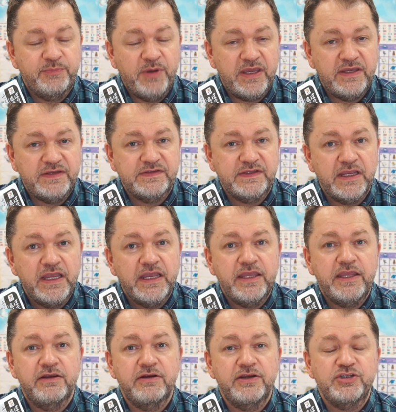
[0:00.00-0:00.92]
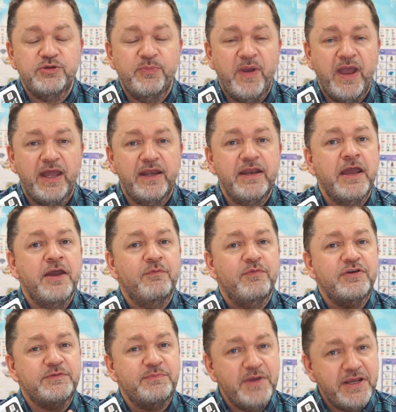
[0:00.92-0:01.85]
paste here in Japan,
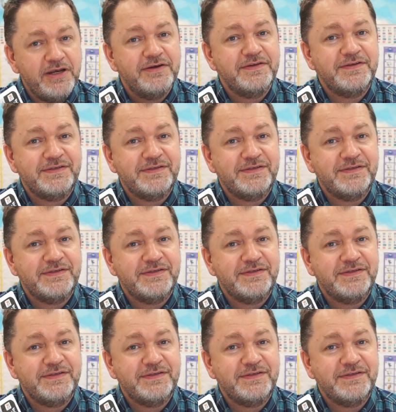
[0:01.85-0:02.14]
which may not